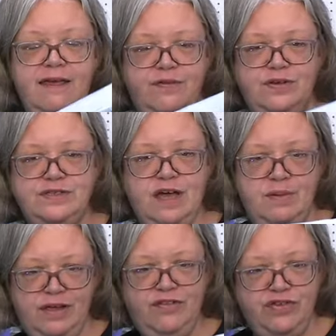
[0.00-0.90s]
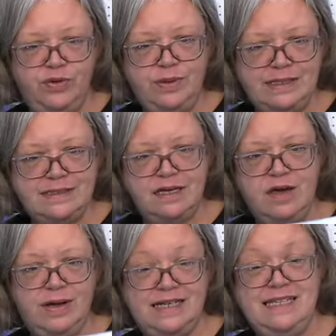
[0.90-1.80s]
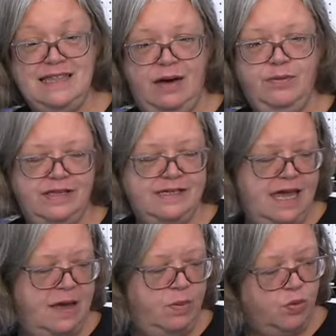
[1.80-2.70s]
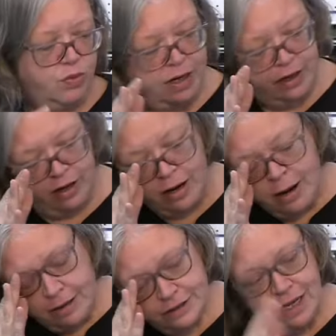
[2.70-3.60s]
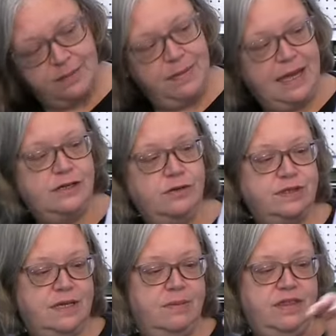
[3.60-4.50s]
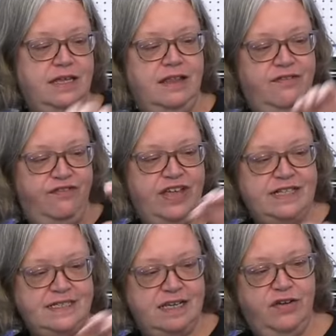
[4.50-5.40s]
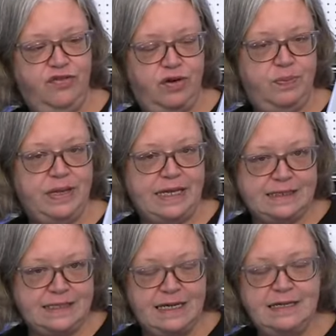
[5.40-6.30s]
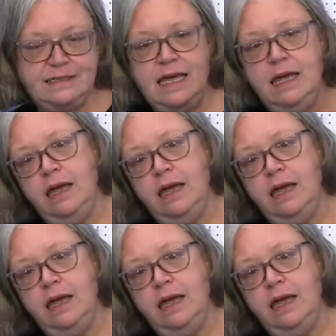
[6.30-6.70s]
If you saw me a few weeks ago, I did that with a table runner. So I may do something that fits in different pieces.